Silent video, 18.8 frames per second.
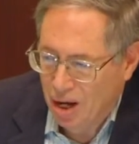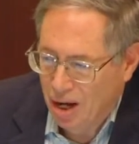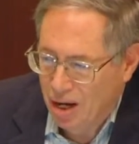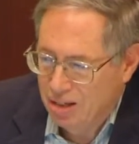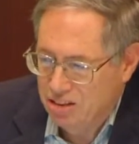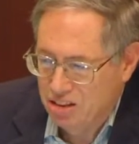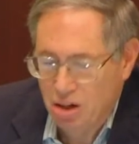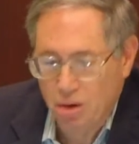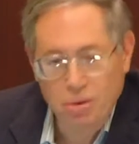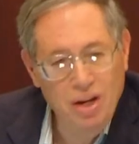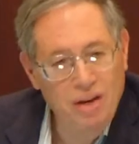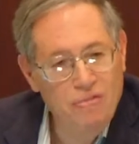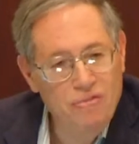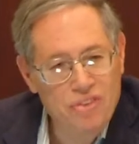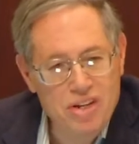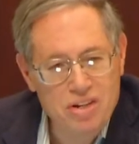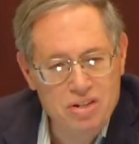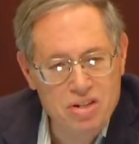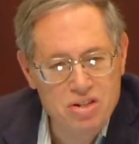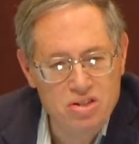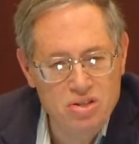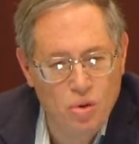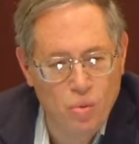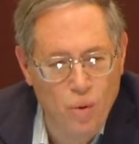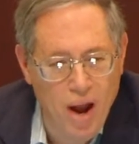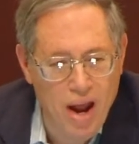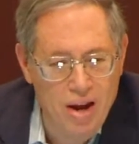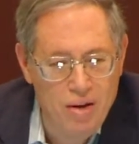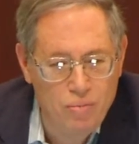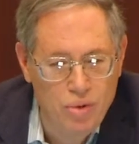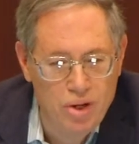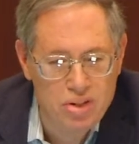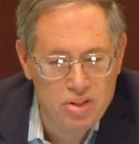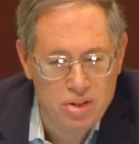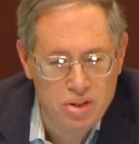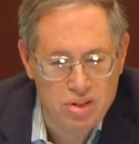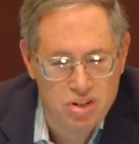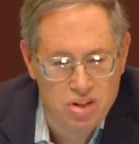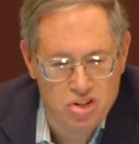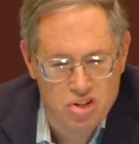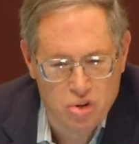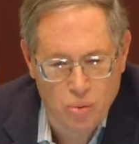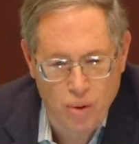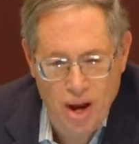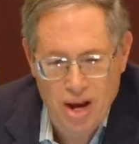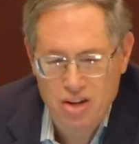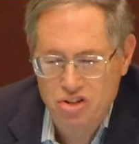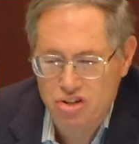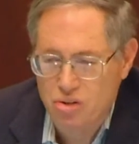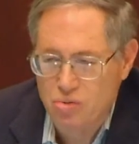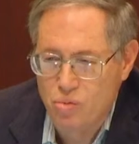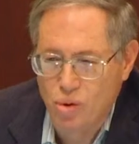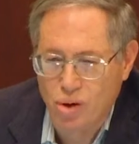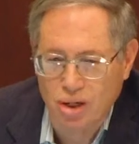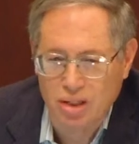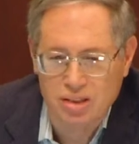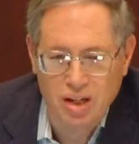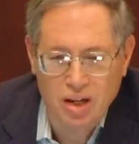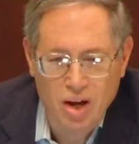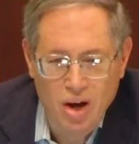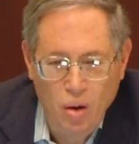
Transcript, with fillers: Uh, so if this is the way in which the situation works,